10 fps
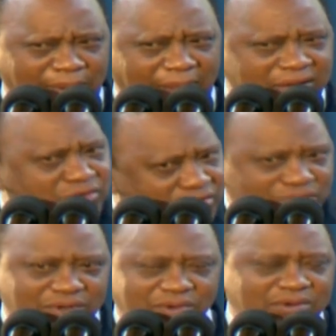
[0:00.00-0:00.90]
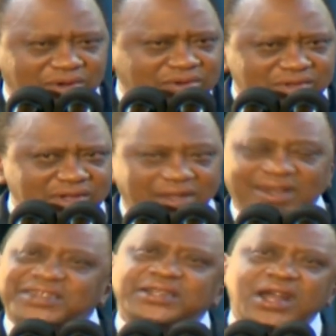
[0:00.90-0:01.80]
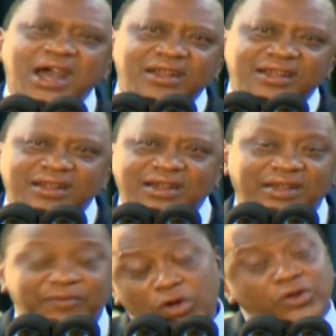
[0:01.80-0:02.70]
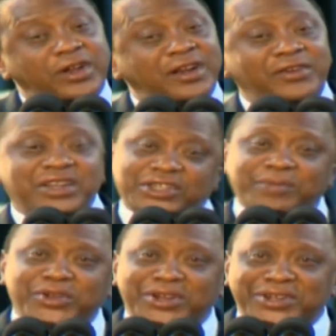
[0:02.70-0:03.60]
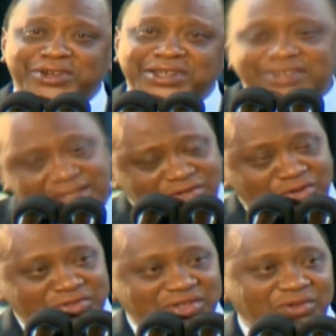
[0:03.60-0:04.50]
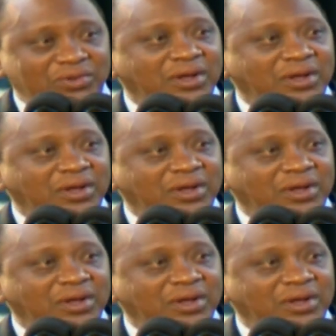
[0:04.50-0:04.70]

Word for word: are you sure you want to continue? He said, no, no, no, if you're not in a rush, I'm not in a rush, let's continue.